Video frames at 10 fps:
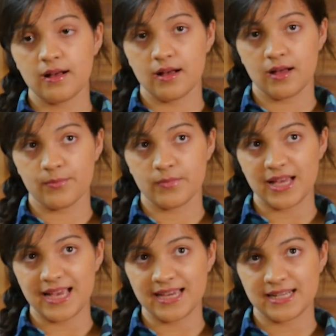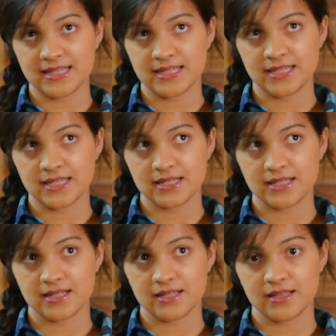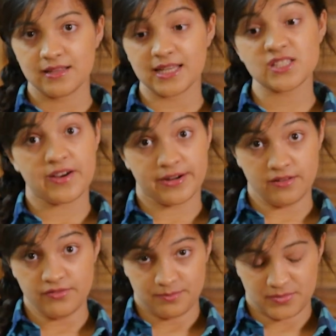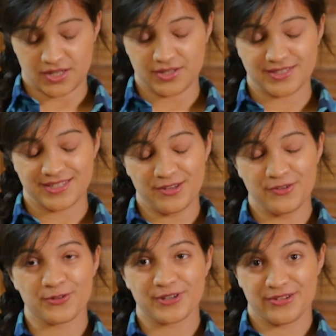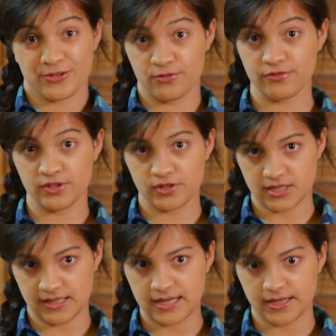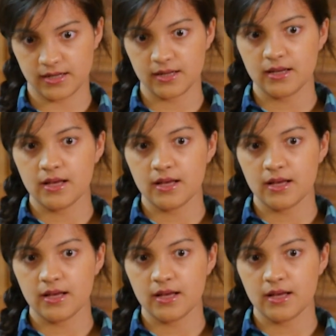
Um, and that's fair enough because you've already got an awful lot to learn.